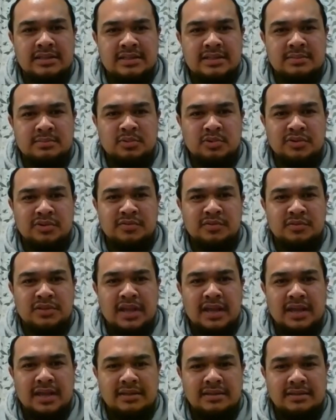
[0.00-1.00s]
beautiful
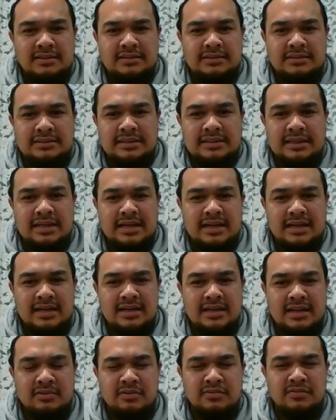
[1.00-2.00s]
day.
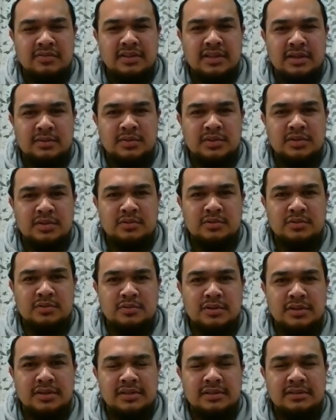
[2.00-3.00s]
Everything that we
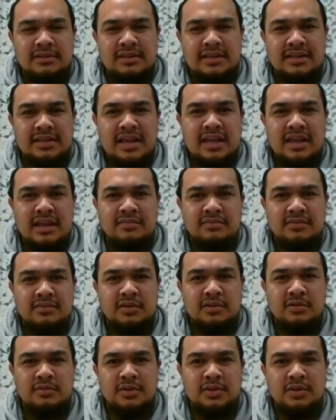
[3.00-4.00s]
do and have,
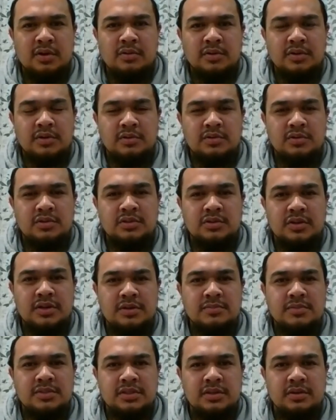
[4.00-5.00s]
we owe it all to
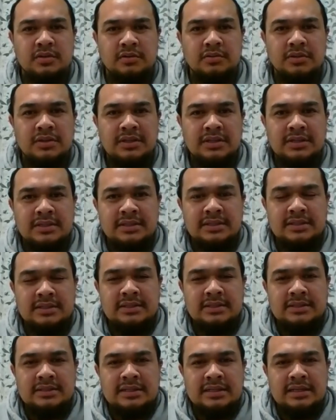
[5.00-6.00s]
Him. So
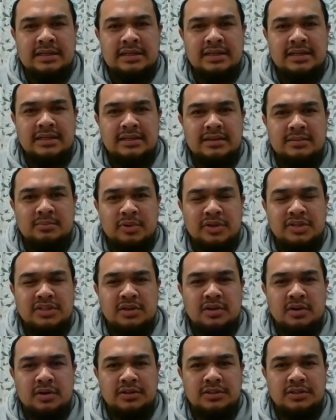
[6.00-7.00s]
praise
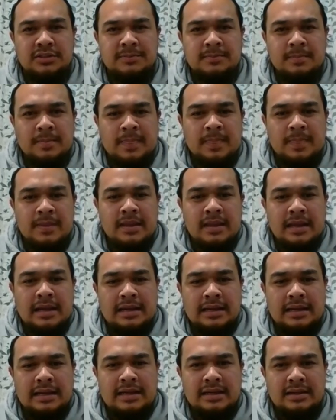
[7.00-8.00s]
God.
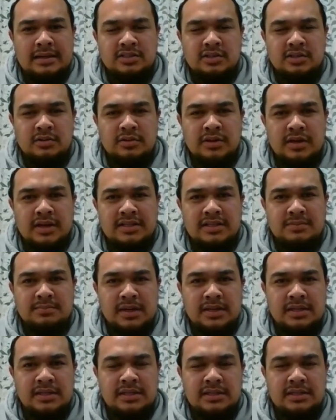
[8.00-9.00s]
So as
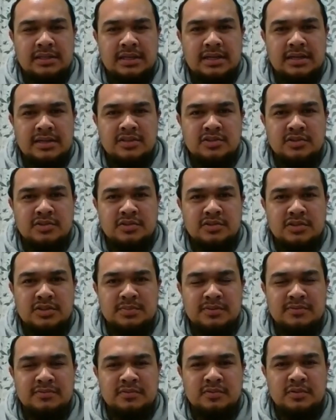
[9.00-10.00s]
Mani introduced
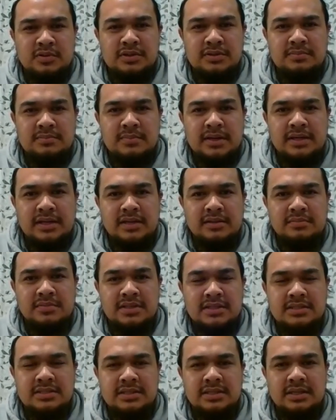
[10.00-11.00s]
before, my name
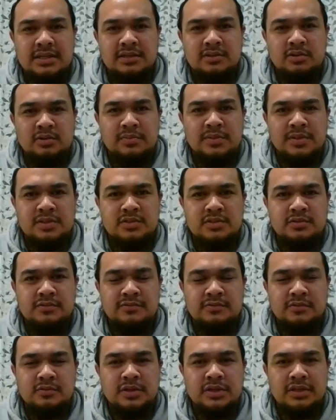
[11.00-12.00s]
is Norman
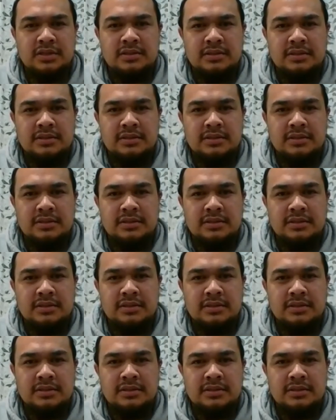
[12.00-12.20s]
Tufue.